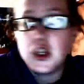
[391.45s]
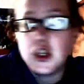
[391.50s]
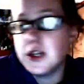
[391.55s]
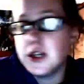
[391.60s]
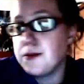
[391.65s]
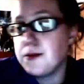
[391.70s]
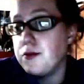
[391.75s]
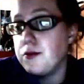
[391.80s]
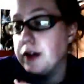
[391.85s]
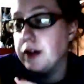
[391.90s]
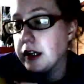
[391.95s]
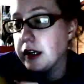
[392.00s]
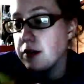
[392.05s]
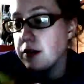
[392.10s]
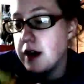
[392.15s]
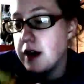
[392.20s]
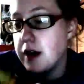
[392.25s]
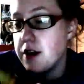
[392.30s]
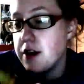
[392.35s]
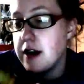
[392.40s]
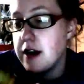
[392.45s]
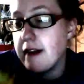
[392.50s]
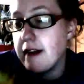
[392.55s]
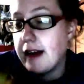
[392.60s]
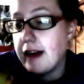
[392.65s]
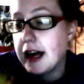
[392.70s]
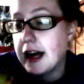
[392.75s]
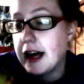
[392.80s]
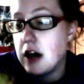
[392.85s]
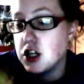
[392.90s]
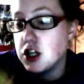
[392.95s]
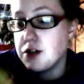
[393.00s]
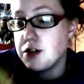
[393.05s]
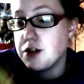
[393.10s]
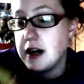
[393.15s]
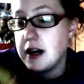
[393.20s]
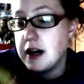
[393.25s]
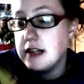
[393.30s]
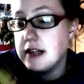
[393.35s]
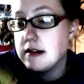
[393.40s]
a really good writer, and I like how she
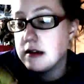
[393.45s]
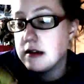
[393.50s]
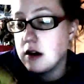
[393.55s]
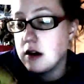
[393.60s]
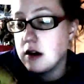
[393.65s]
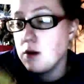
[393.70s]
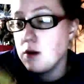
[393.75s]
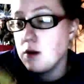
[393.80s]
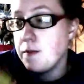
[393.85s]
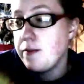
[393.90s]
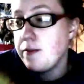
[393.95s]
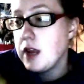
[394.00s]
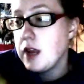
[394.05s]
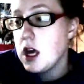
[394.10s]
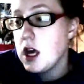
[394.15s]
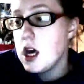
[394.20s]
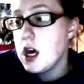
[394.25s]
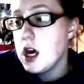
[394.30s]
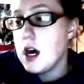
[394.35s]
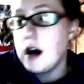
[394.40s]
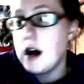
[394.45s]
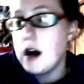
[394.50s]
writes, so I